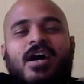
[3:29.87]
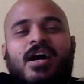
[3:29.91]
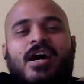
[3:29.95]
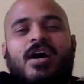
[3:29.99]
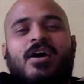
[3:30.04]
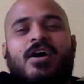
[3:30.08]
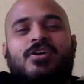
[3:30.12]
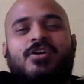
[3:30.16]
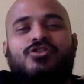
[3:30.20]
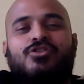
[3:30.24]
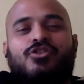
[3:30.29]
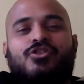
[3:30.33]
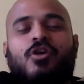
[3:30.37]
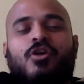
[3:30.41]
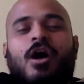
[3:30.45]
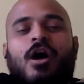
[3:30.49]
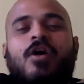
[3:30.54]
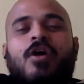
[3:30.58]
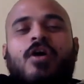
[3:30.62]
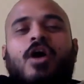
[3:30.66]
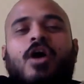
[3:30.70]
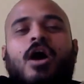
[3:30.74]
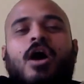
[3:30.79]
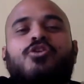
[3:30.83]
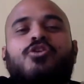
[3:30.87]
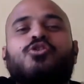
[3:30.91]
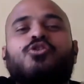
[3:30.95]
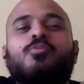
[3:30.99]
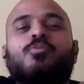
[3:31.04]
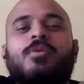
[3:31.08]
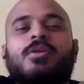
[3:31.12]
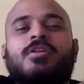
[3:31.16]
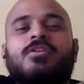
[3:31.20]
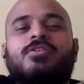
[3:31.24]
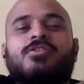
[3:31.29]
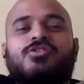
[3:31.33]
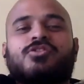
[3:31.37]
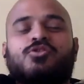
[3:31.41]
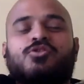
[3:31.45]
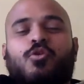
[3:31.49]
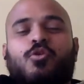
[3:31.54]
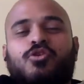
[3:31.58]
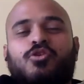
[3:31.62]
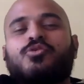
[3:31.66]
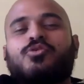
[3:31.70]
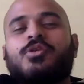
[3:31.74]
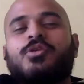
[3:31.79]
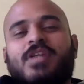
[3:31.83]
do you know how humans
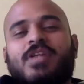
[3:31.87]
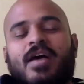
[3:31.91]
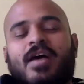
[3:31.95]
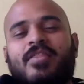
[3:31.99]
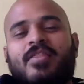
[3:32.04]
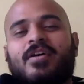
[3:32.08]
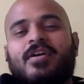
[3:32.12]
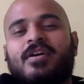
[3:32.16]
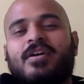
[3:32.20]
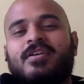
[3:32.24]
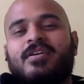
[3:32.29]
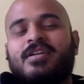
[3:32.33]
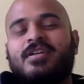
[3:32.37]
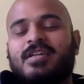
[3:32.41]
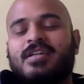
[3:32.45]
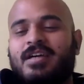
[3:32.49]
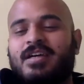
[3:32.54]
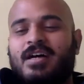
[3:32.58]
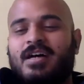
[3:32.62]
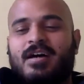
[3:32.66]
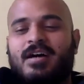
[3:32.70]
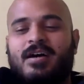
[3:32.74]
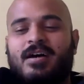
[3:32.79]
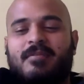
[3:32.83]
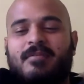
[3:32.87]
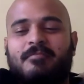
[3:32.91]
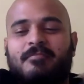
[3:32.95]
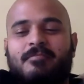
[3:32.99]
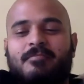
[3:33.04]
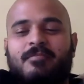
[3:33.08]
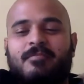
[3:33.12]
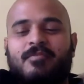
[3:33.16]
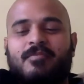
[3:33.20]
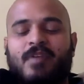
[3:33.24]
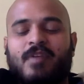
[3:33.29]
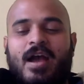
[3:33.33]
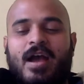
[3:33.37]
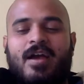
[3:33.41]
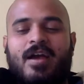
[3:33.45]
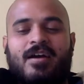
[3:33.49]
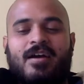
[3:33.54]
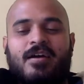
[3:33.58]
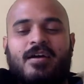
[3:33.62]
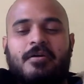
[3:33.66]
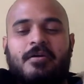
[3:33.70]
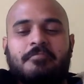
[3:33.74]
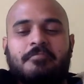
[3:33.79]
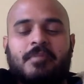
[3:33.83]
talk to each other
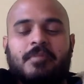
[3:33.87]
via